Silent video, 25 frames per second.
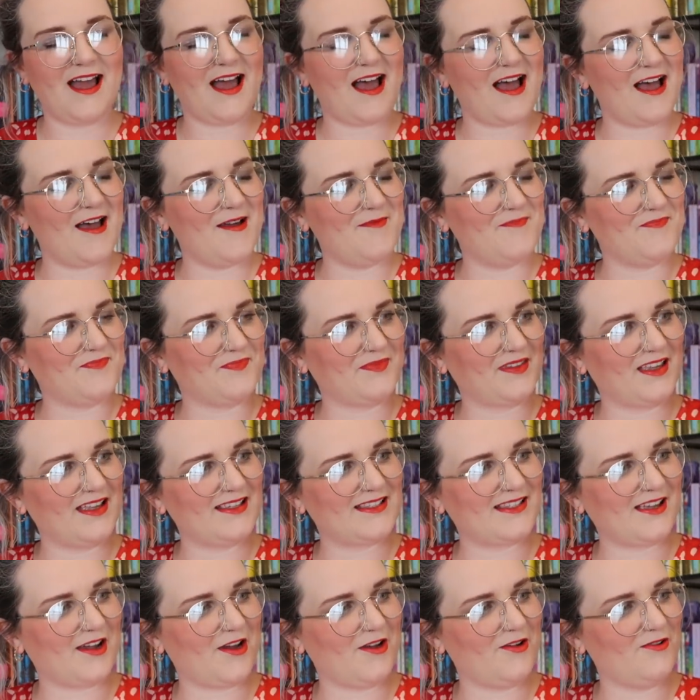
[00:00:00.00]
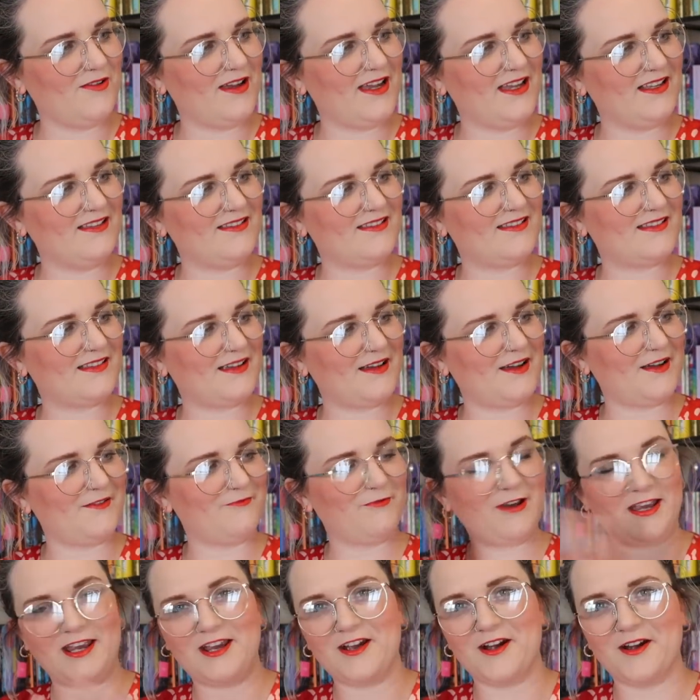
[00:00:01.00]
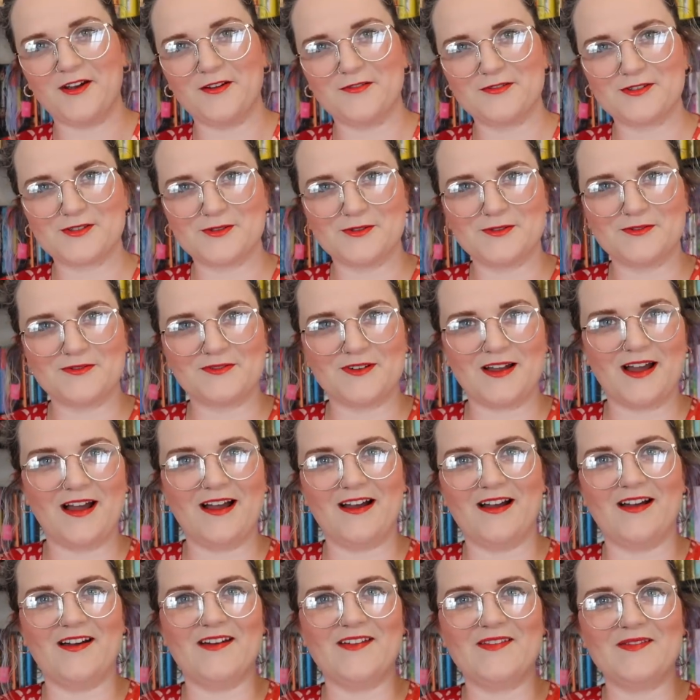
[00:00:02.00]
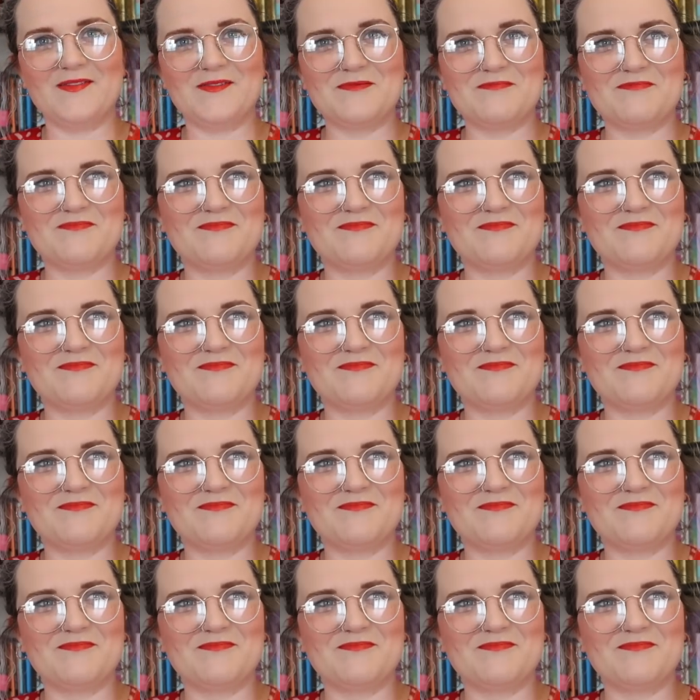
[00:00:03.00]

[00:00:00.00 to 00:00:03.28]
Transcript: Um, so it's uh, Rico, sort of her...